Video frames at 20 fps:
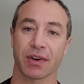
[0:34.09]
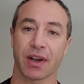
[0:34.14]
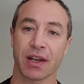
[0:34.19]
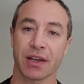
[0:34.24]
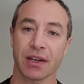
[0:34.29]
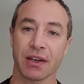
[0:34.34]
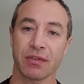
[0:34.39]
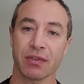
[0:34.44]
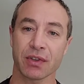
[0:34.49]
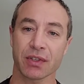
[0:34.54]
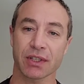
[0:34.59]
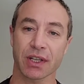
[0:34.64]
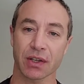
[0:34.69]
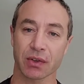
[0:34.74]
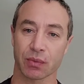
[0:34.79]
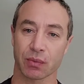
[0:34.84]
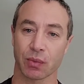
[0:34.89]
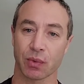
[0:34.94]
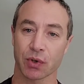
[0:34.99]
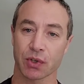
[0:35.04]
And if you
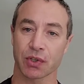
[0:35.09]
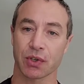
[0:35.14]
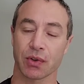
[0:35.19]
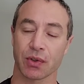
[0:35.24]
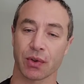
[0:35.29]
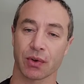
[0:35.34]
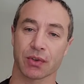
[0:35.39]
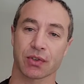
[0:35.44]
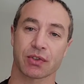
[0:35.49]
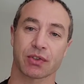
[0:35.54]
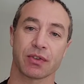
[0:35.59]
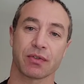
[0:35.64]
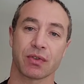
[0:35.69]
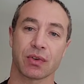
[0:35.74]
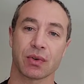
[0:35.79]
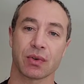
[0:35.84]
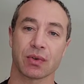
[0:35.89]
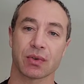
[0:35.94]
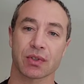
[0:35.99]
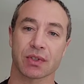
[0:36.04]
start watching those
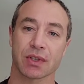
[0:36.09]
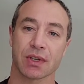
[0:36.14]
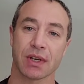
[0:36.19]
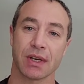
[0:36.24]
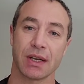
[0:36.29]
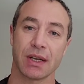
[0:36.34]
reviews,